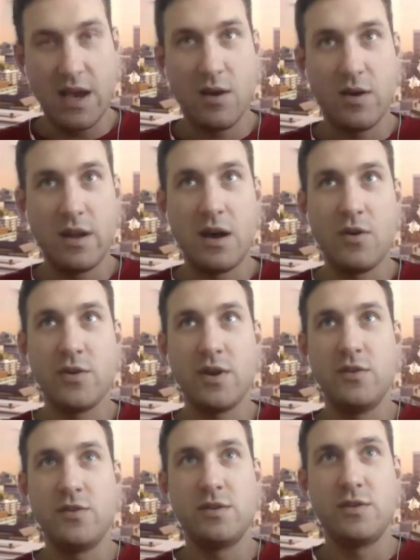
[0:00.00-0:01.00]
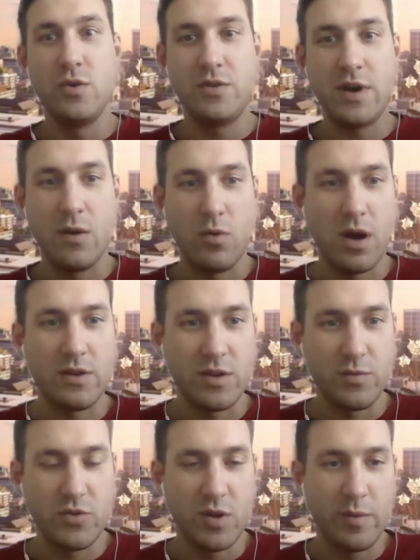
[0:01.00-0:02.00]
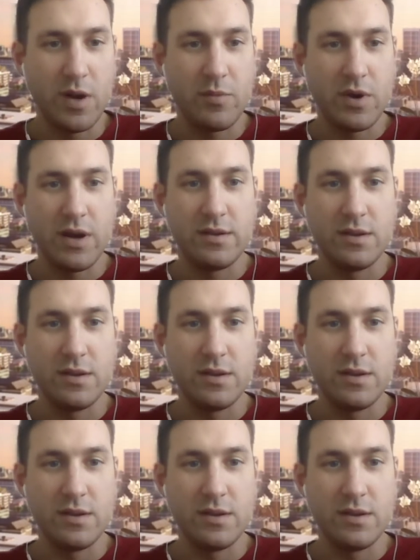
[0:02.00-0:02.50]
and I was on suicide watch because we should have been on Bryson.